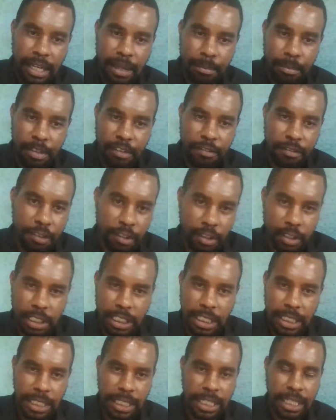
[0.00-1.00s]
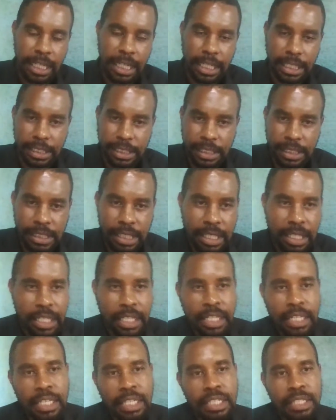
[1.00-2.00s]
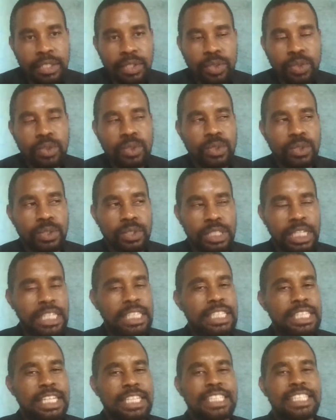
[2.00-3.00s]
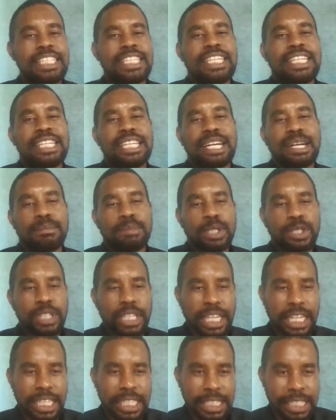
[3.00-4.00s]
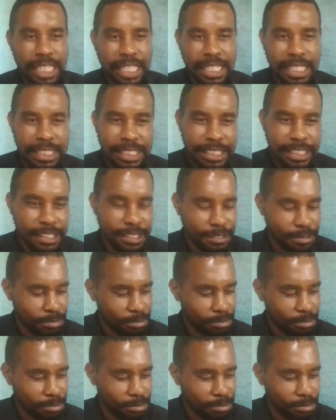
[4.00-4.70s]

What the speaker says: before the deadline. So that is the thing about grants. And